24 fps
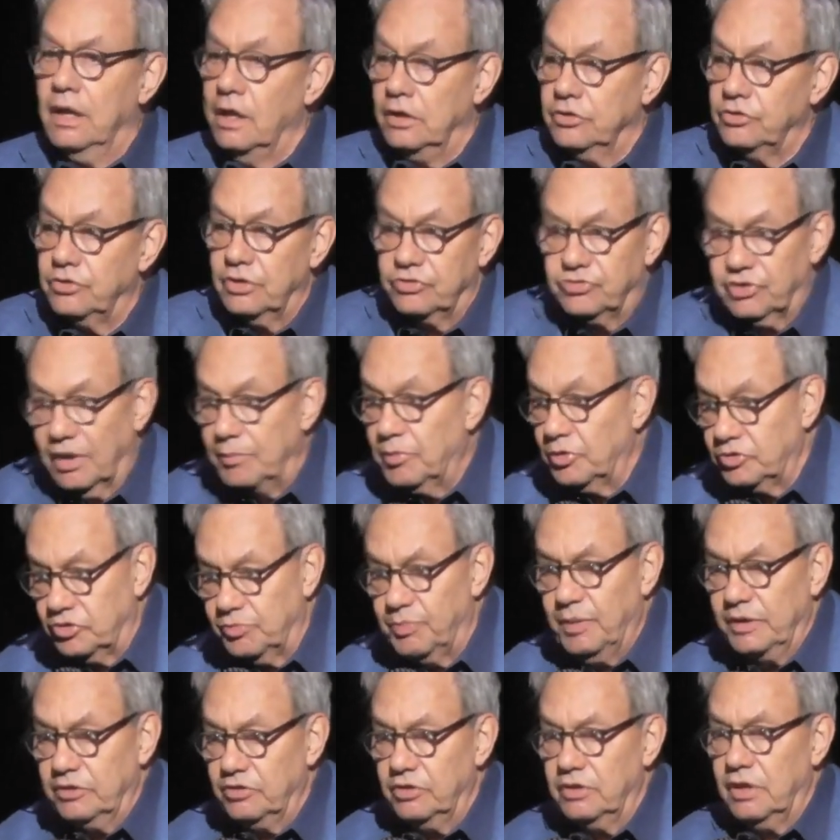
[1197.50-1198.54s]
someone's
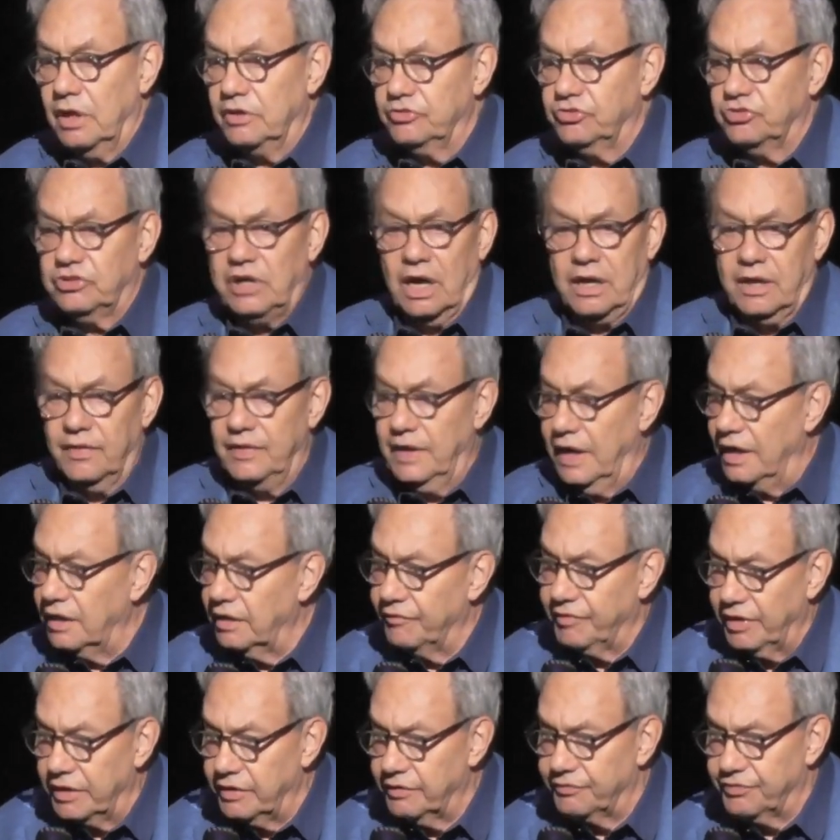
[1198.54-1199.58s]
been stuck in the
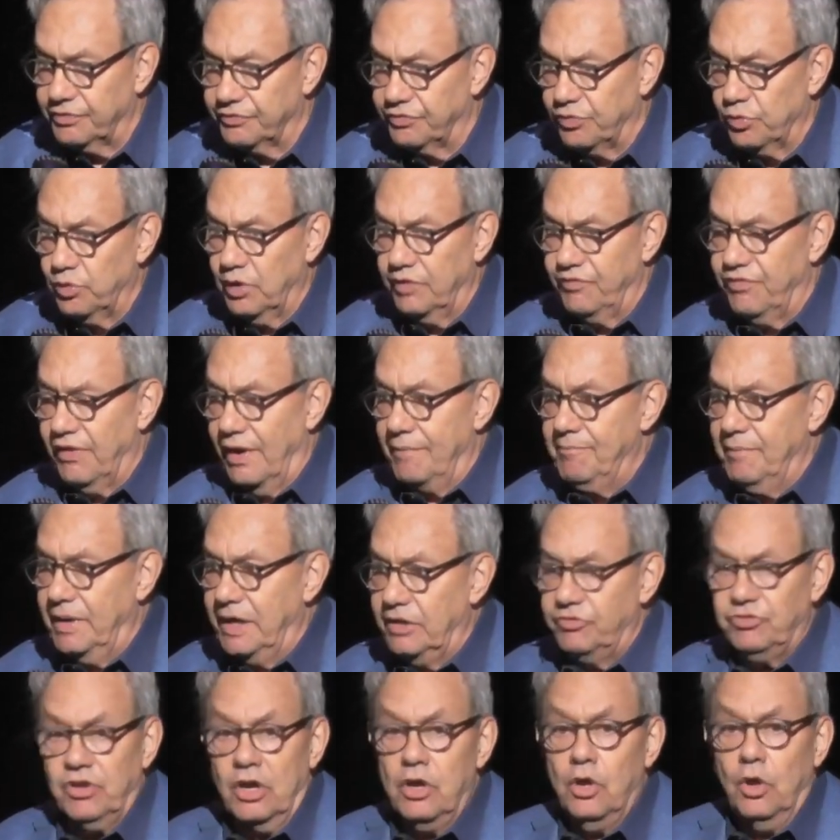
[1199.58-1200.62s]
elevator for 45
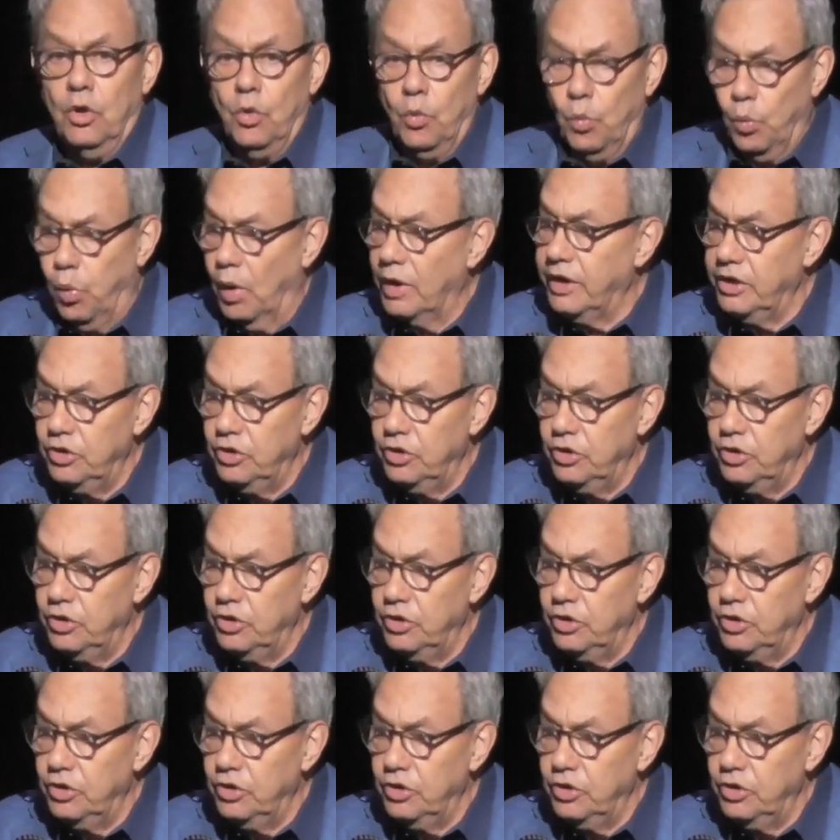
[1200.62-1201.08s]
minutes. What are